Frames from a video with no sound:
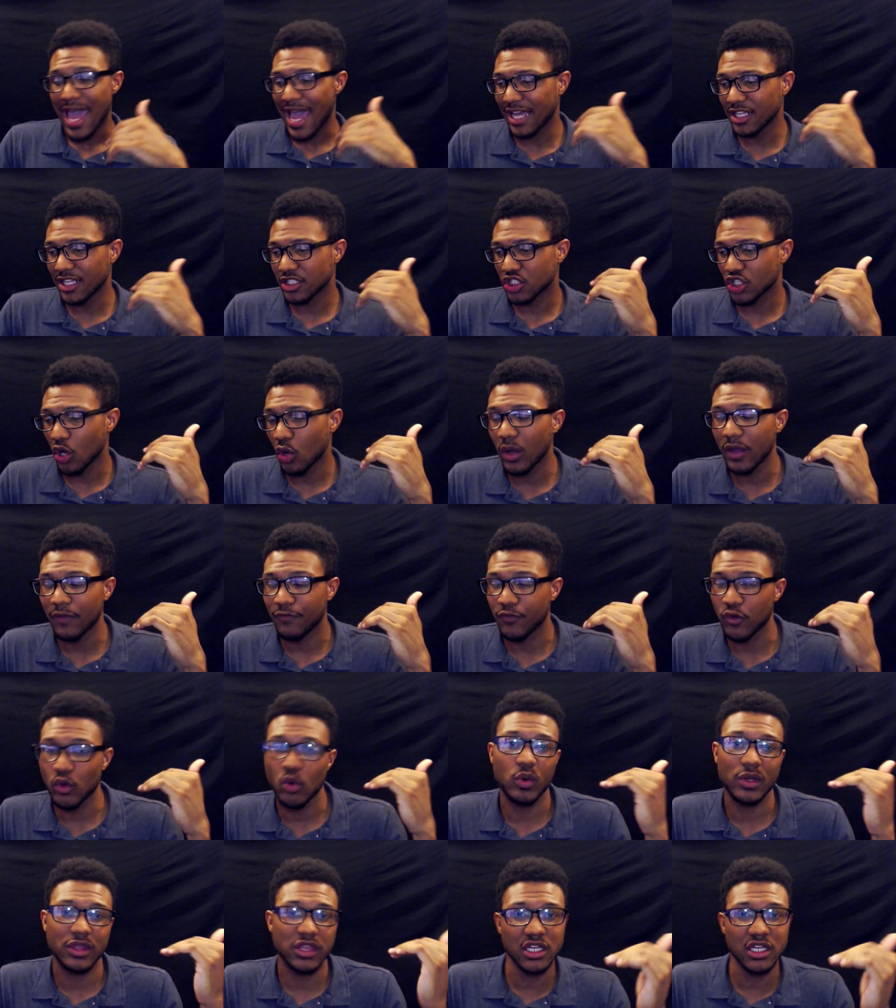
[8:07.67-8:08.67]
And so if
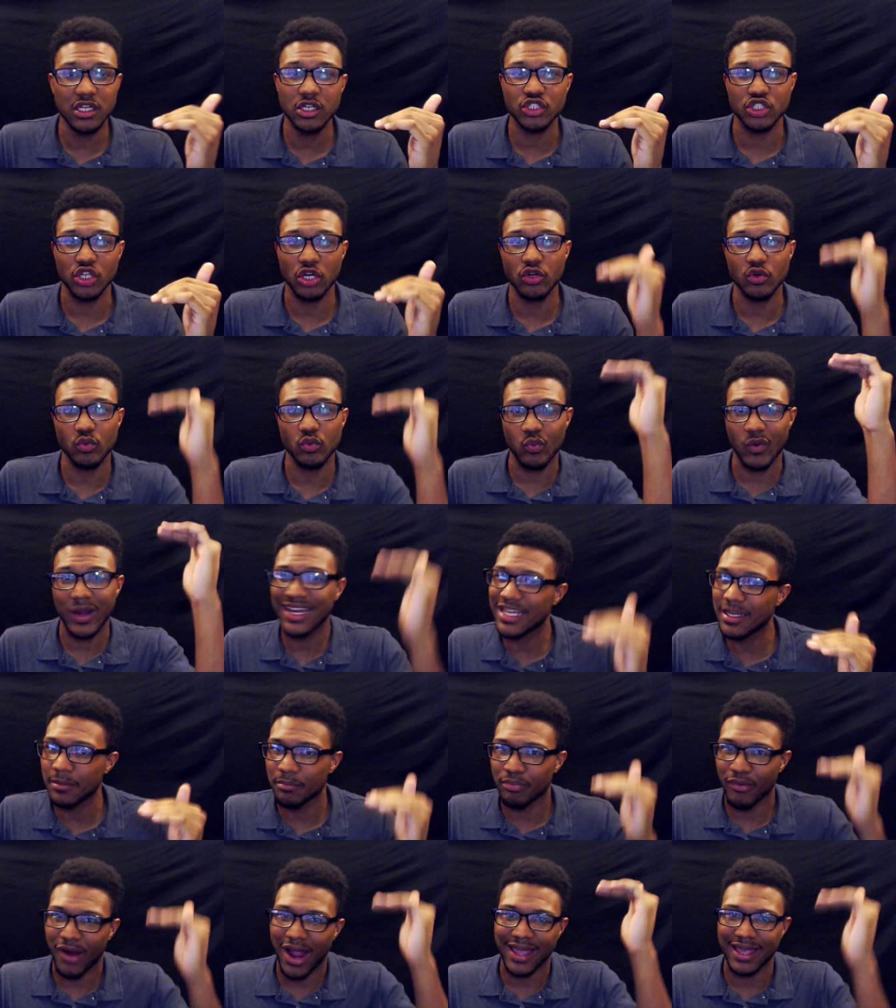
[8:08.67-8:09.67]
you're within a certain
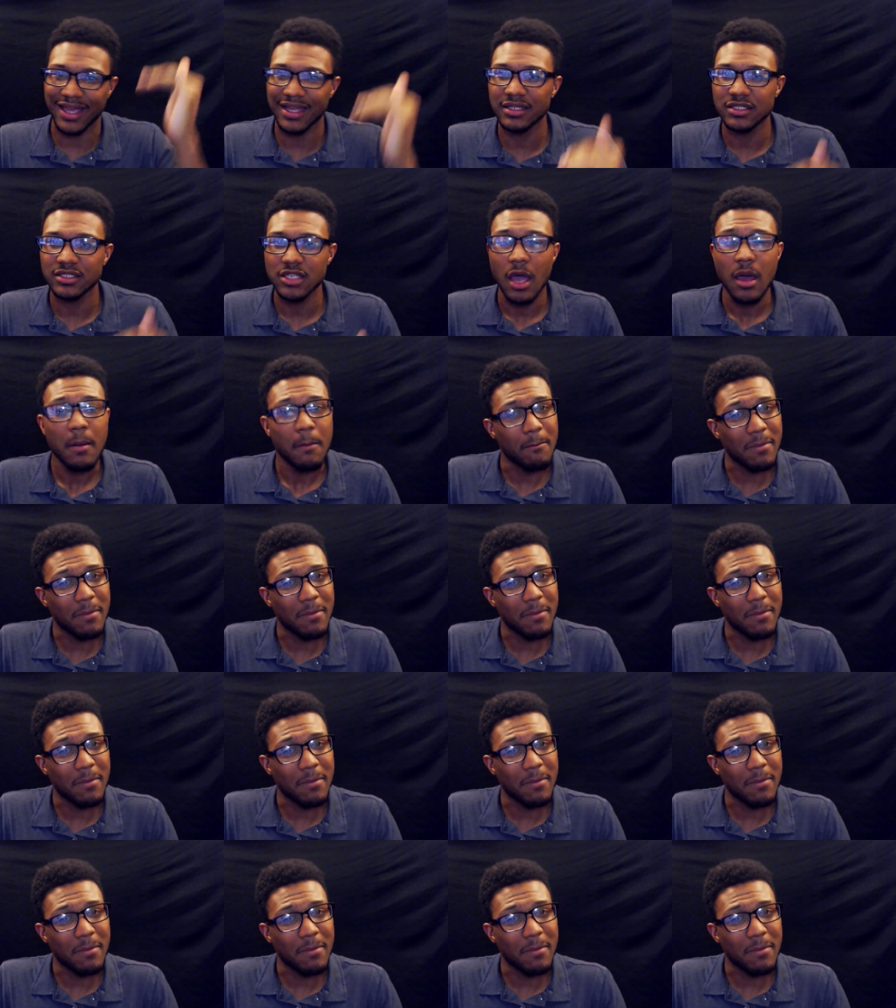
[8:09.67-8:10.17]
rating bracket,